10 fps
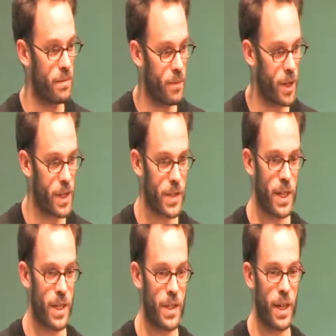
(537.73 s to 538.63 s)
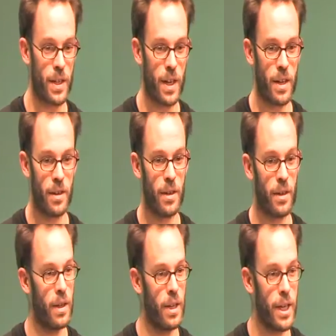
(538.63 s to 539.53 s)
We're discussing other
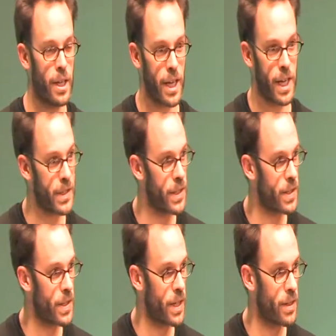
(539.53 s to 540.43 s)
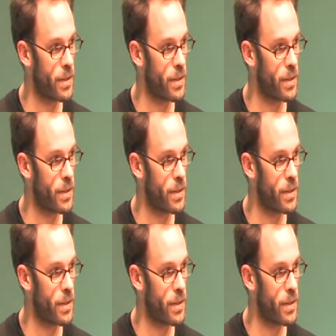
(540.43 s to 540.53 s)
legal cases that